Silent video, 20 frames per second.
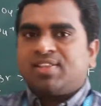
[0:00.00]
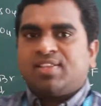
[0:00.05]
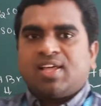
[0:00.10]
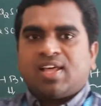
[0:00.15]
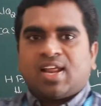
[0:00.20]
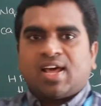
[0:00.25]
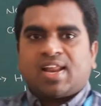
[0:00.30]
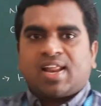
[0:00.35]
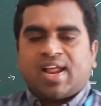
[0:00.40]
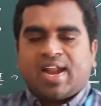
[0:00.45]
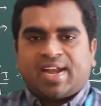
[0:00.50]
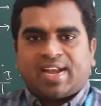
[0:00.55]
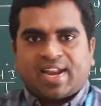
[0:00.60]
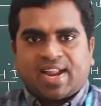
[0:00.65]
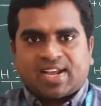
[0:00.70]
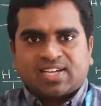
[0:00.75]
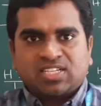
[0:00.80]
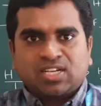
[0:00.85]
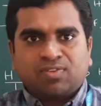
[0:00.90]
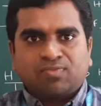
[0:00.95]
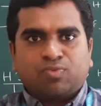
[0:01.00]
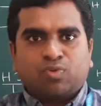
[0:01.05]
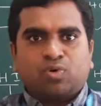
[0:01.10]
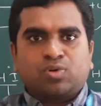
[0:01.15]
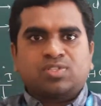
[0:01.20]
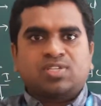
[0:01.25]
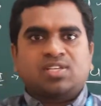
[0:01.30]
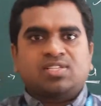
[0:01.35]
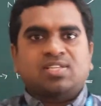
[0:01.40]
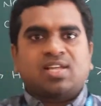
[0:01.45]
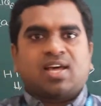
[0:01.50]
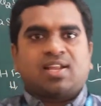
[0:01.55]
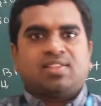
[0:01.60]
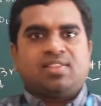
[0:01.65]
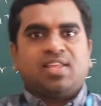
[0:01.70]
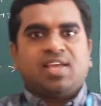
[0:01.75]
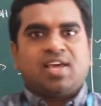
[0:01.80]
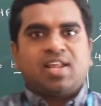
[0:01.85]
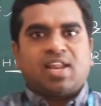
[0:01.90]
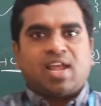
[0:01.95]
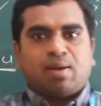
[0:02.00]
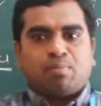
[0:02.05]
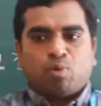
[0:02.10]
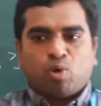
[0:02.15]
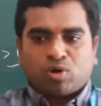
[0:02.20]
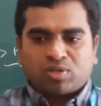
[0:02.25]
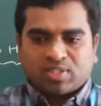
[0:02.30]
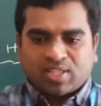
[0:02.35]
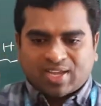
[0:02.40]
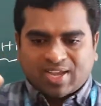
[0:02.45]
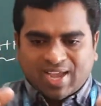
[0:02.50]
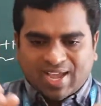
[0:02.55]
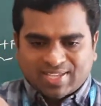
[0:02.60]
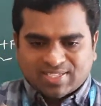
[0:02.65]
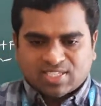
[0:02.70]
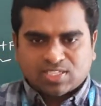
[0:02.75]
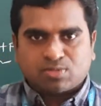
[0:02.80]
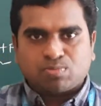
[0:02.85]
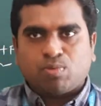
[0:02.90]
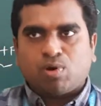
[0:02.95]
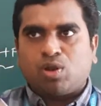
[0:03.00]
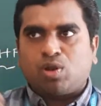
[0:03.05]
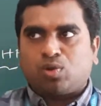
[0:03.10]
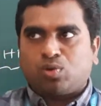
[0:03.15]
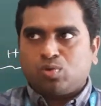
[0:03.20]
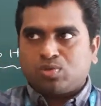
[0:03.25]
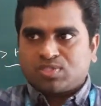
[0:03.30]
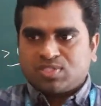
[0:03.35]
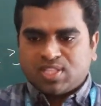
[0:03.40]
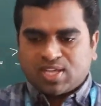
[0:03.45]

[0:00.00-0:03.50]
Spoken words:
there are attraction forces are there among the gases molecules,